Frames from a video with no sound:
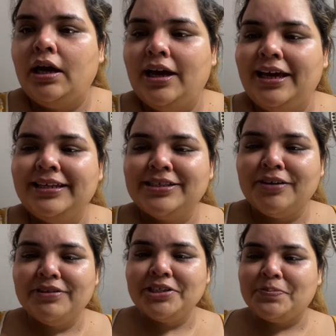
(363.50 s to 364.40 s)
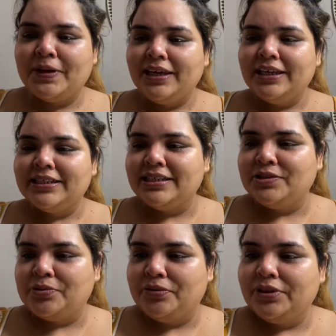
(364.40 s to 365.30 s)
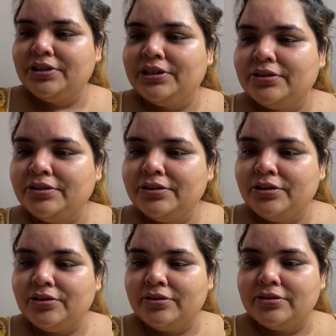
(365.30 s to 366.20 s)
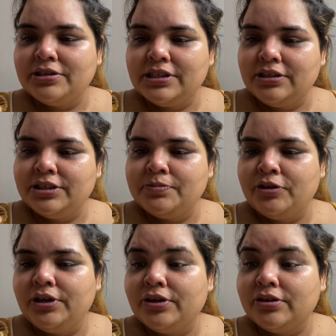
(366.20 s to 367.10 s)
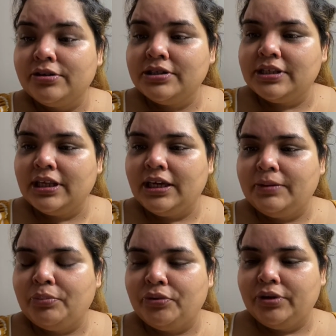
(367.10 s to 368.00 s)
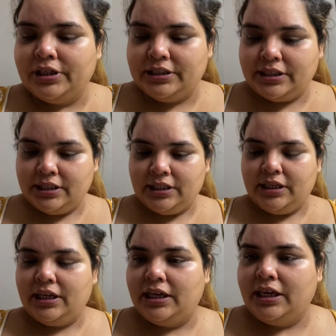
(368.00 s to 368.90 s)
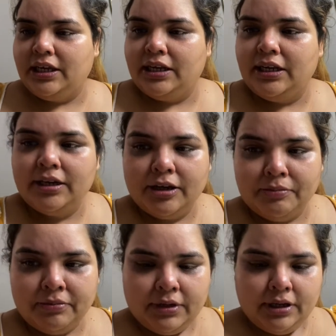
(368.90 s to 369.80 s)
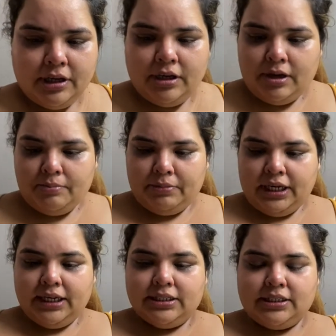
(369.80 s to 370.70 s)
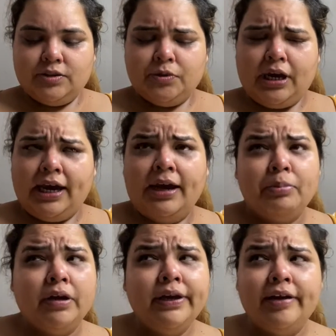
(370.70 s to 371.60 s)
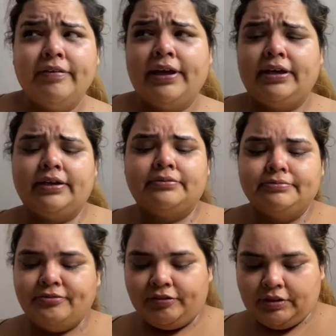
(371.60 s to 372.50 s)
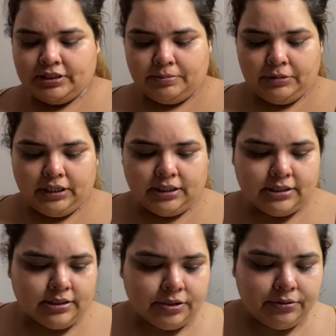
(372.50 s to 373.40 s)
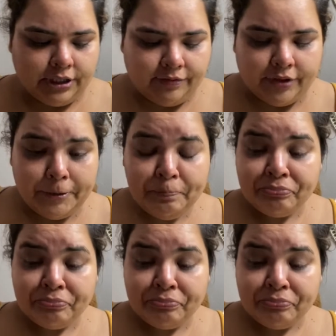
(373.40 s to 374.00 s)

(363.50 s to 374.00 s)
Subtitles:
it's always been since we were little girls. There's more girls than boys, and my cousins, I probably have like 50 something cousins or whatever,